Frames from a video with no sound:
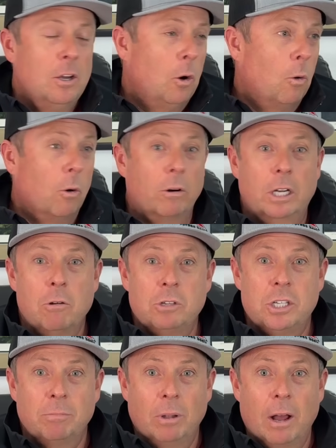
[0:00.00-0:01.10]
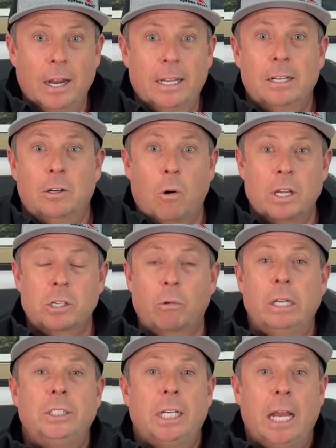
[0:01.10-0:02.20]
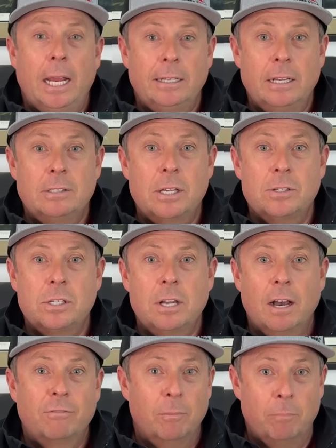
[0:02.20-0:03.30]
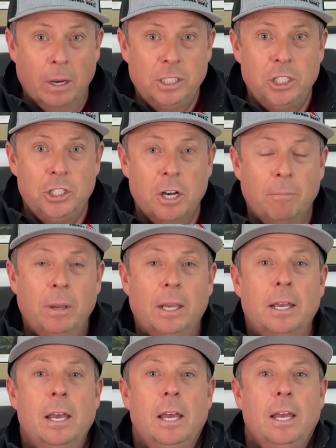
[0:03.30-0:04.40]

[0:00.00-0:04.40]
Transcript: or go ziplining across crazy canyons and stuff or bungee jumping.